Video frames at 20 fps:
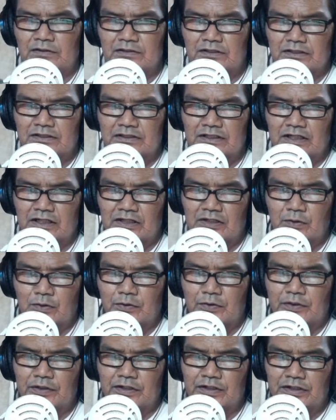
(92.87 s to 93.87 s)
can set
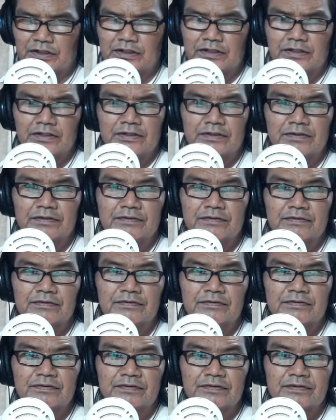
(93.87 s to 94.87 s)
3 and
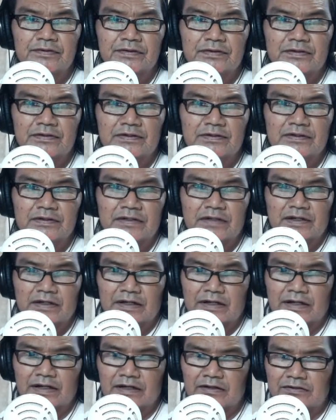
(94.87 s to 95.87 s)
then